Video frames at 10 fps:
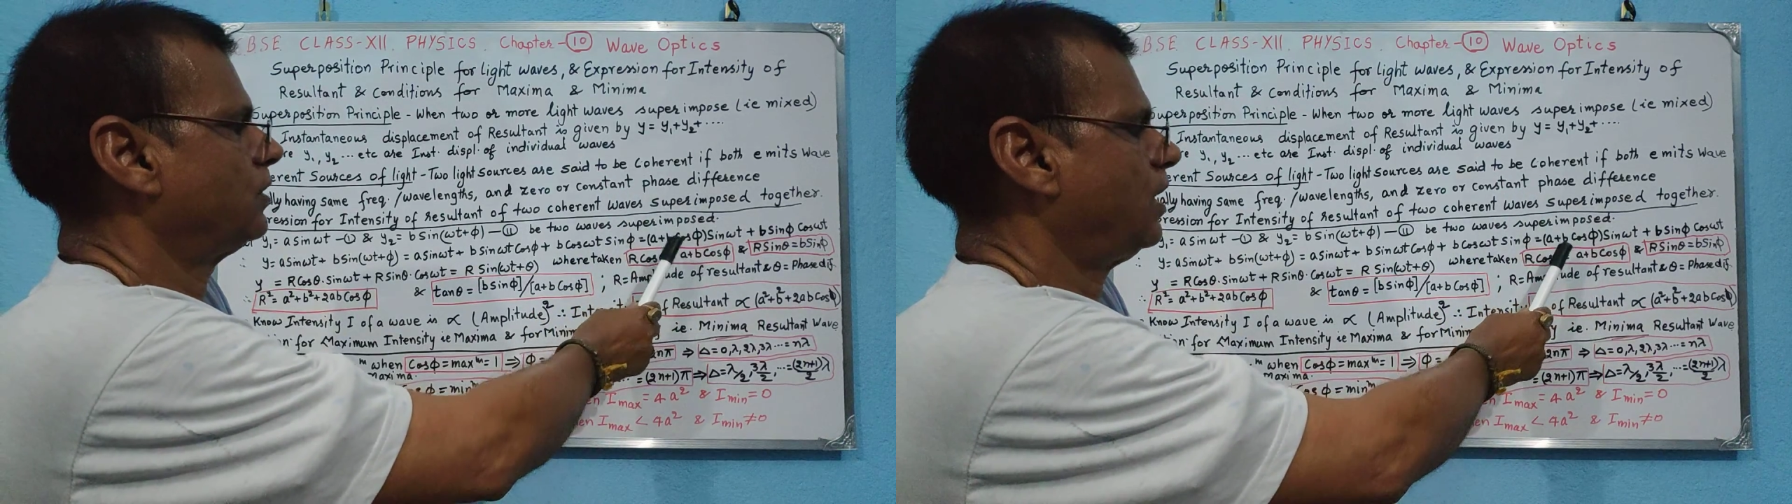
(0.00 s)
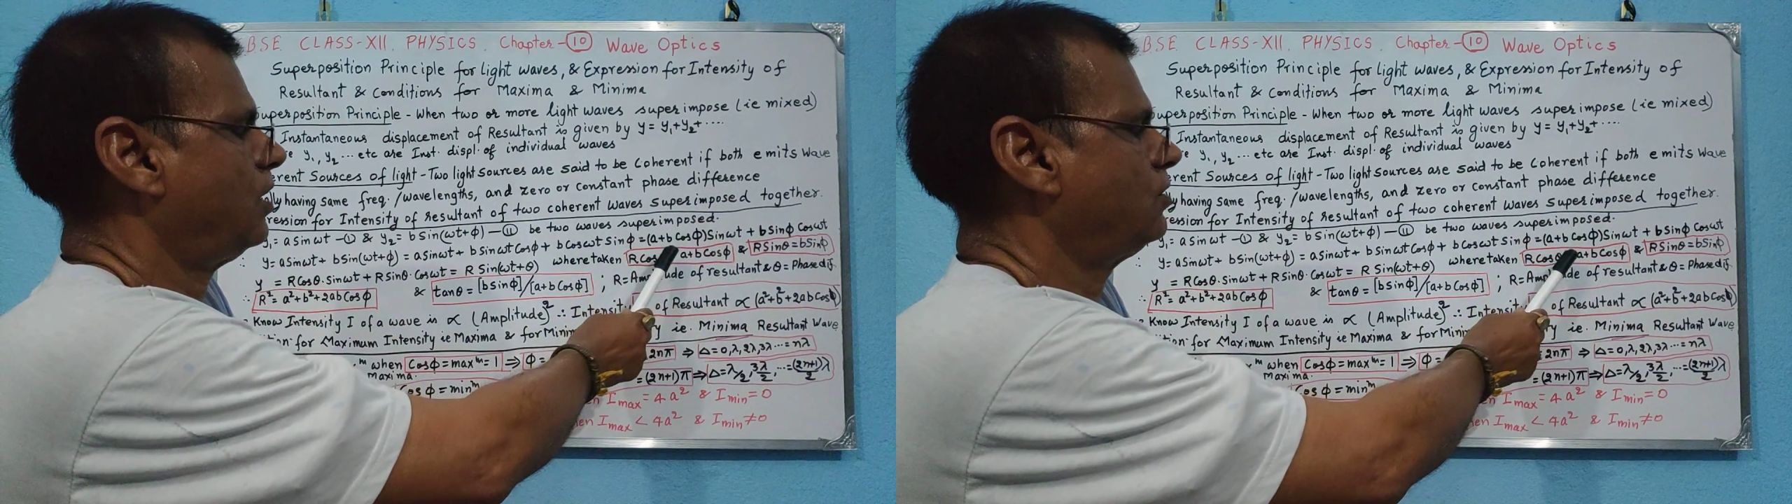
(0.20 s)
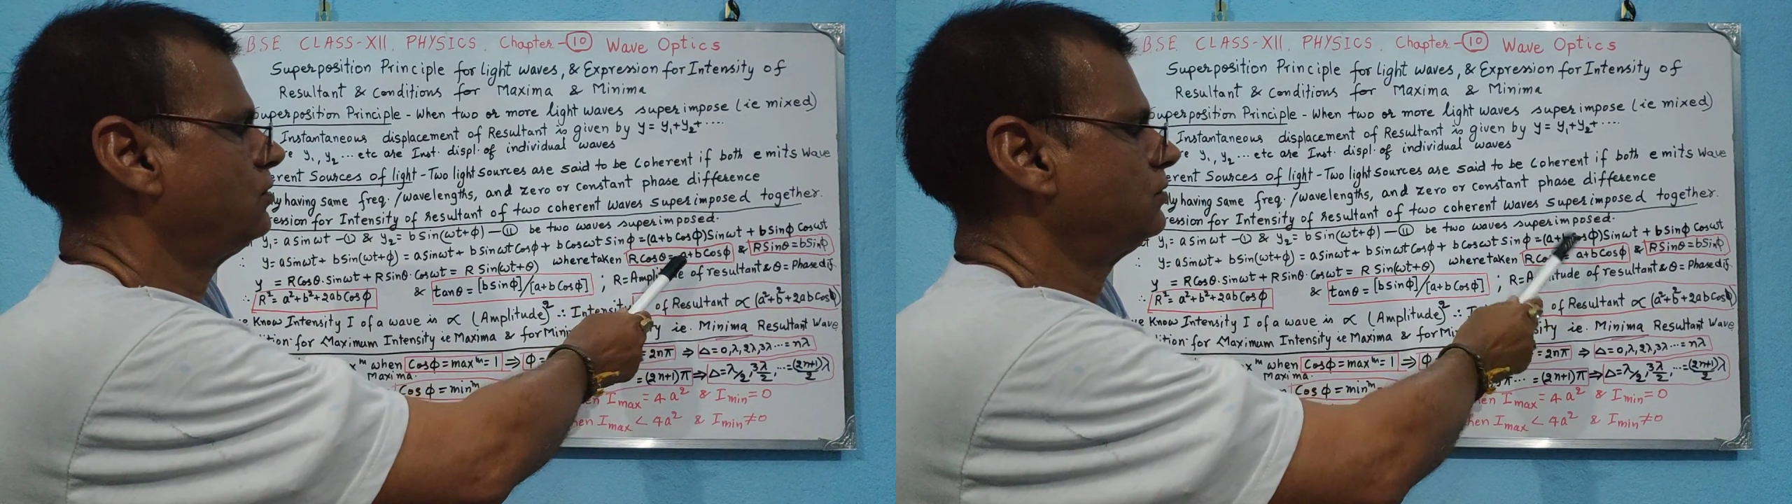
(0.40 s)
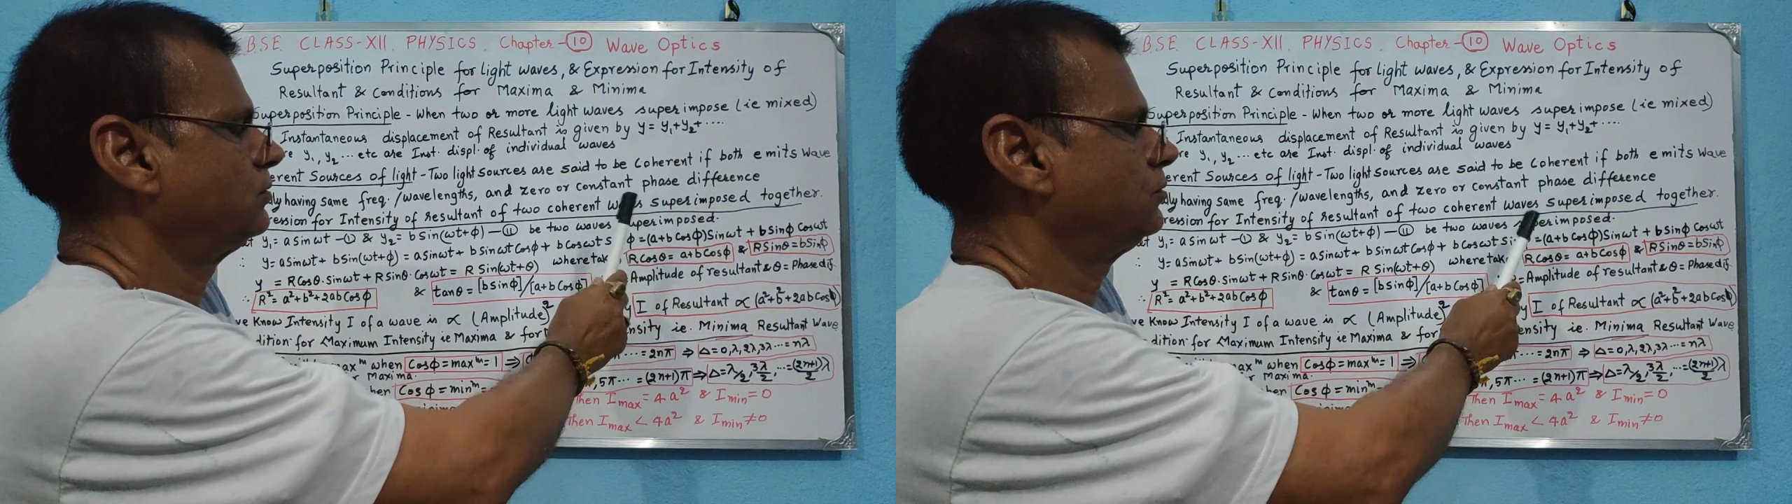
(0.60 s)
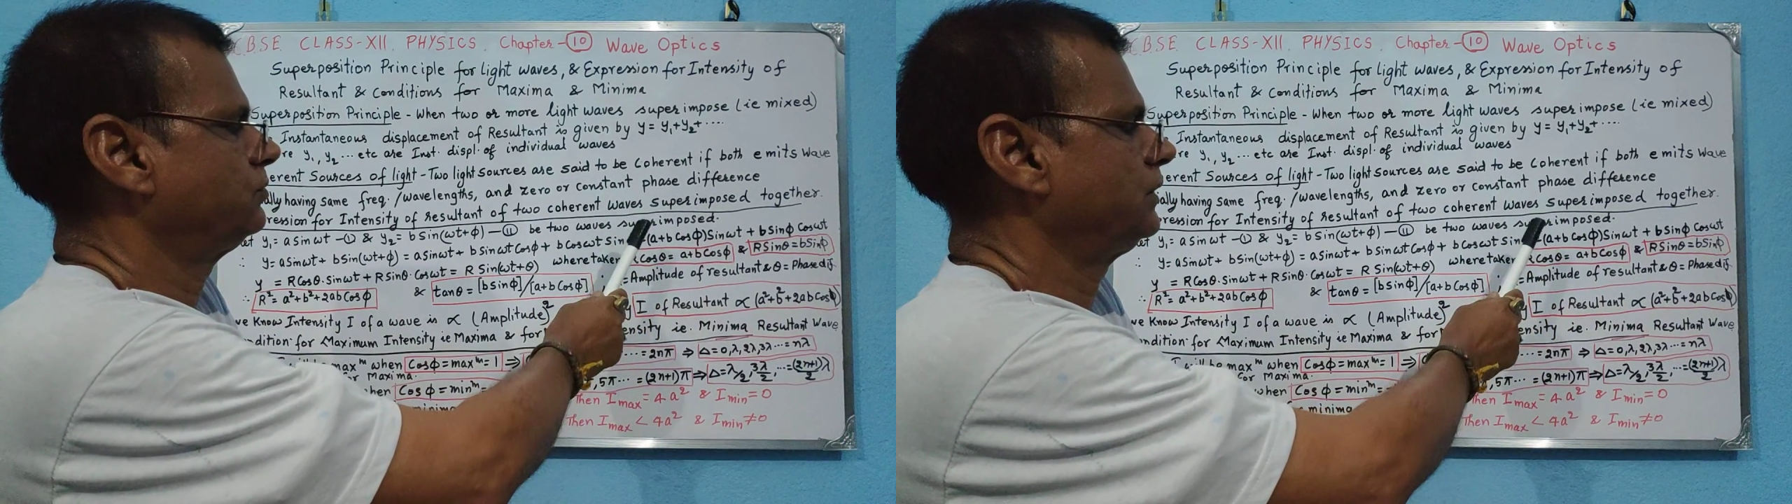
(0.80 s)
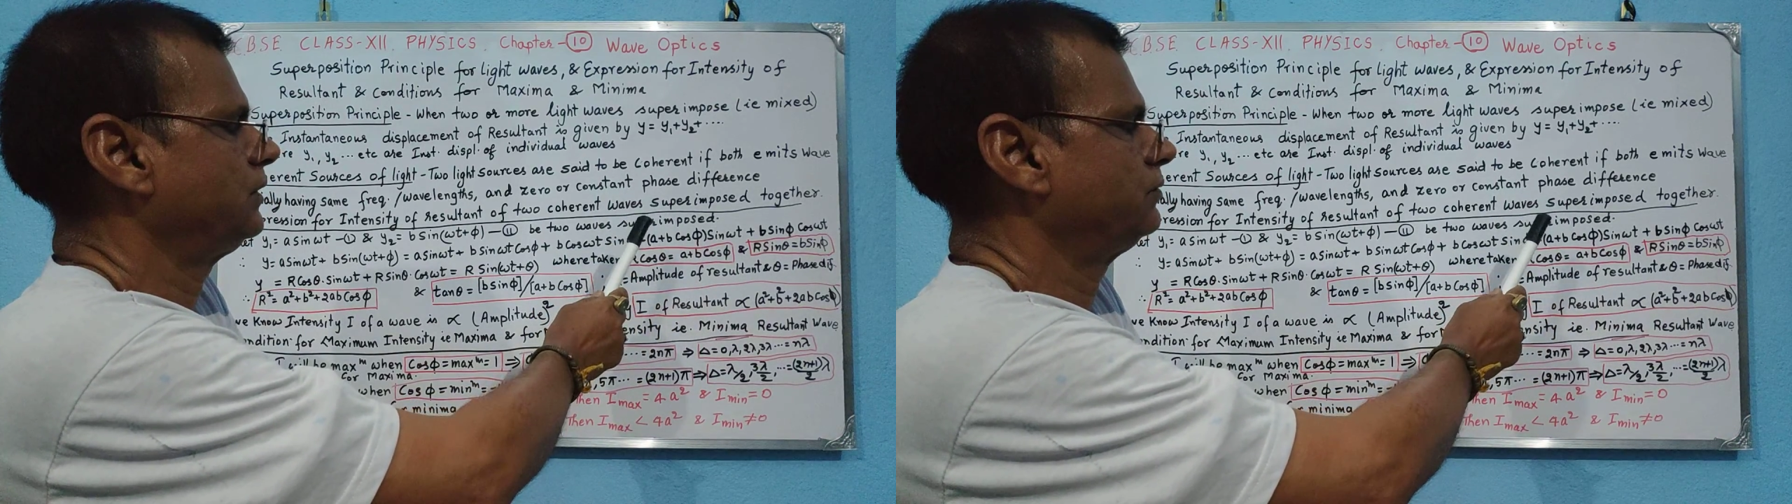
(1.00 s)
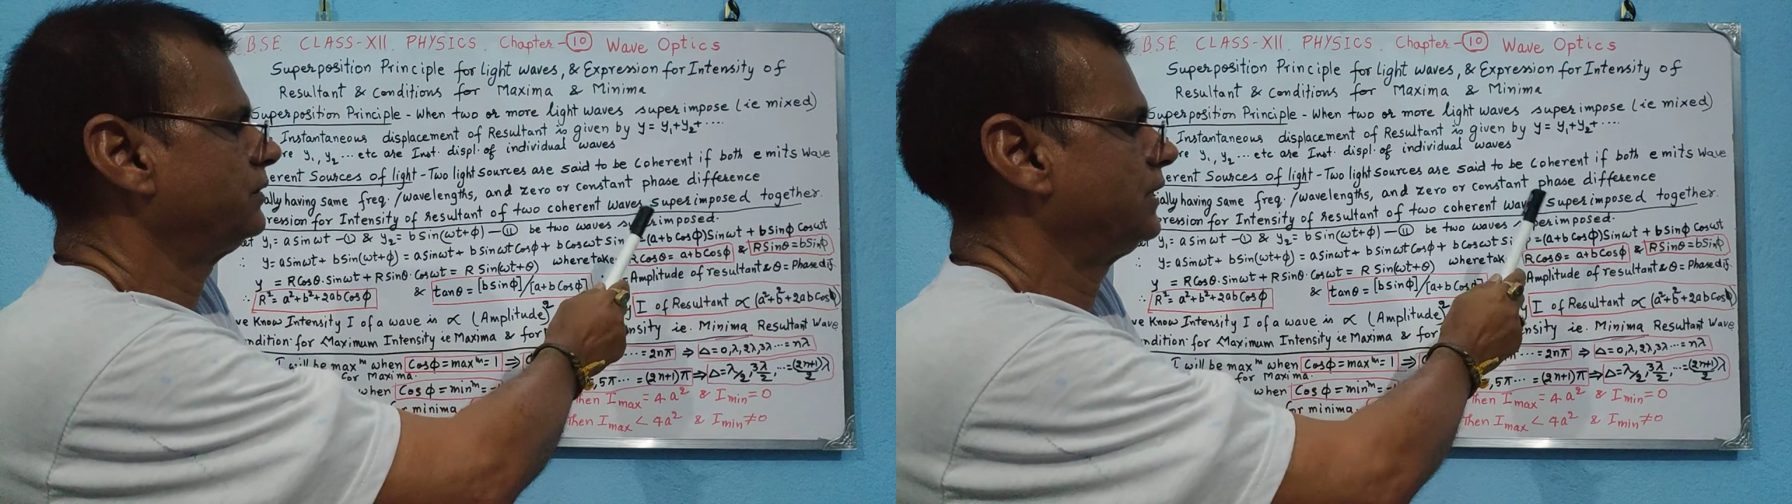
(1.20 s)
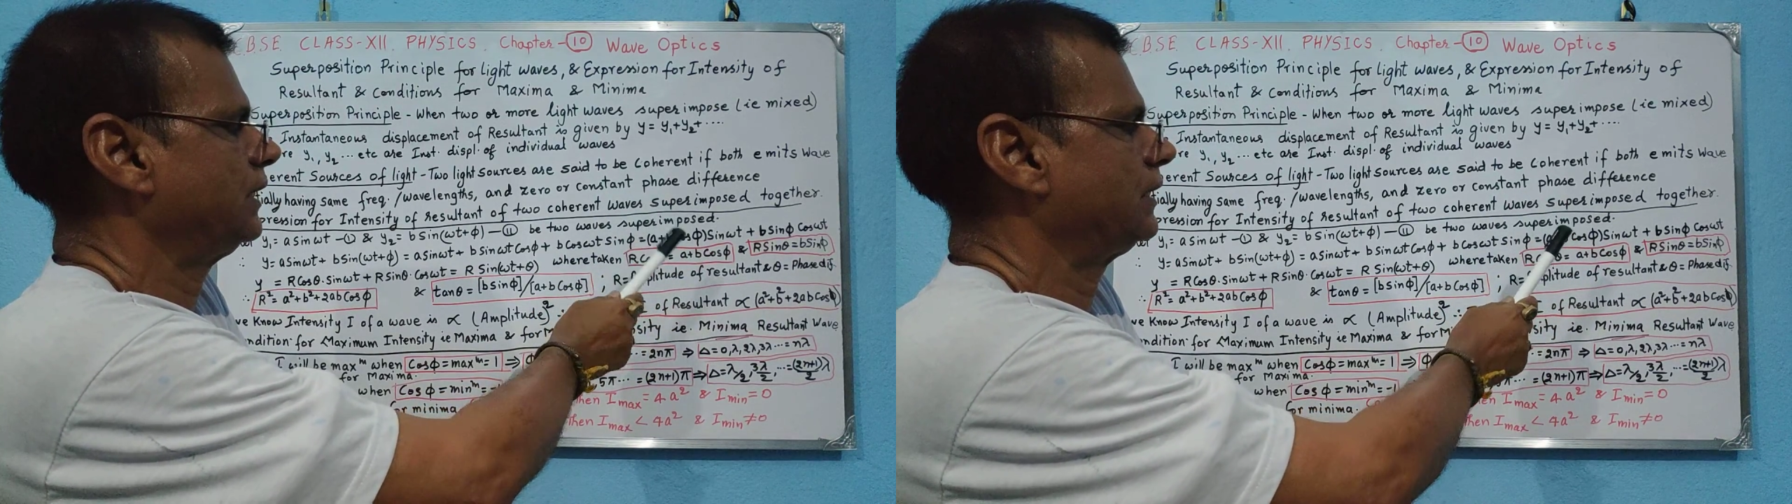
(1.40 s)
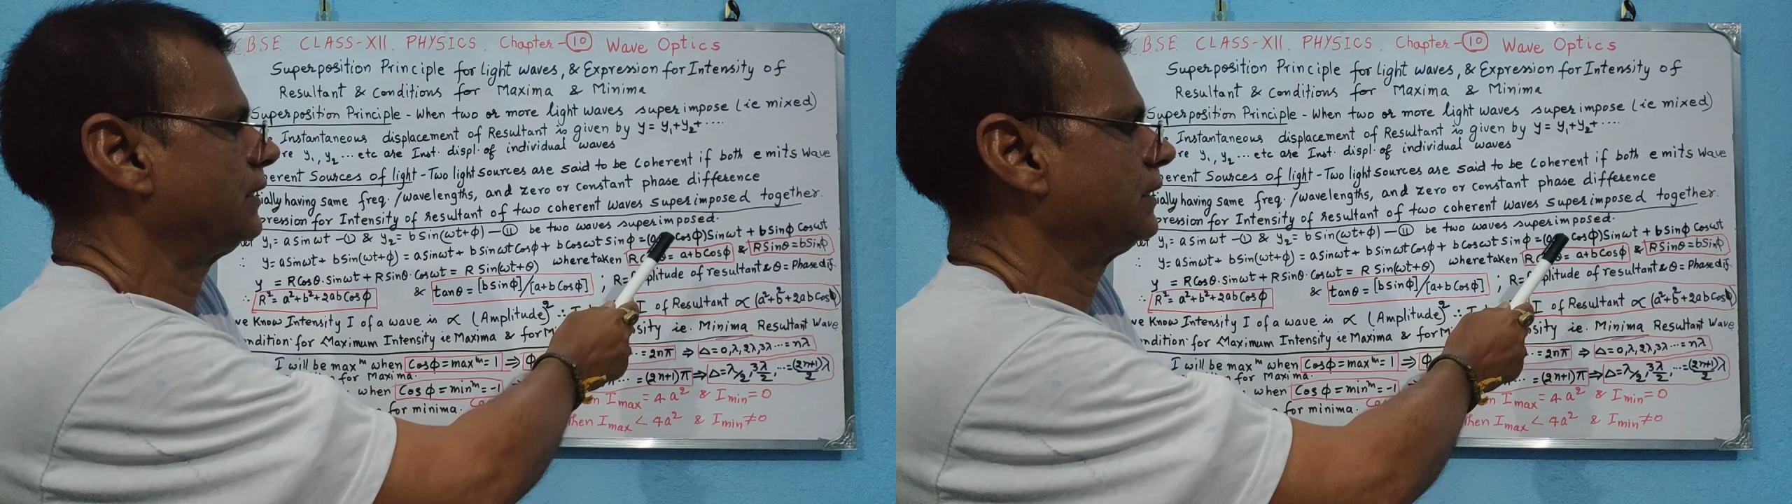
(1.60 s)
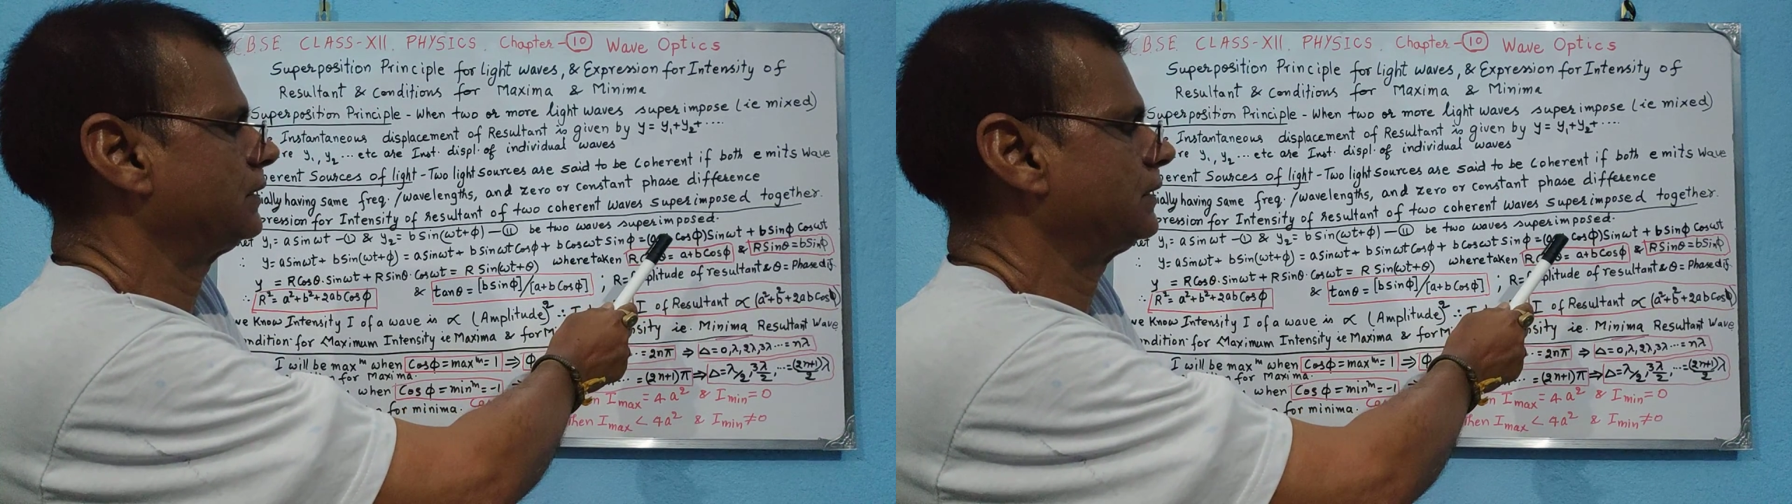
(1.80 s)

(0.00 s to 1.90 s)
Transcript: How we are